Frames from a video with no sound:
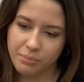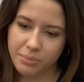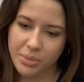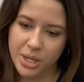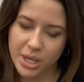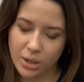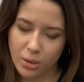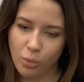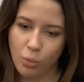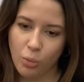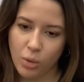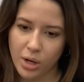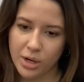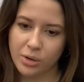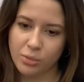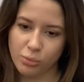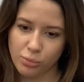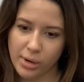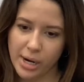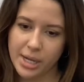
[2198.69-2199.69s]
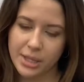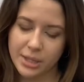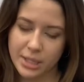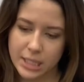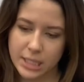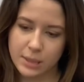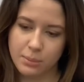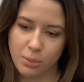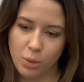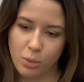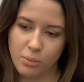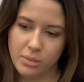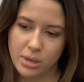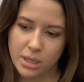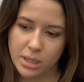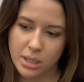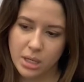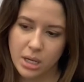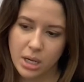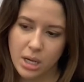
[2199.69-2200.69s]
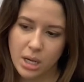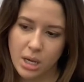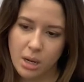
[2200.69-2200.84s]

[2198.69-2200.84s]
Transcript: big one right this moment,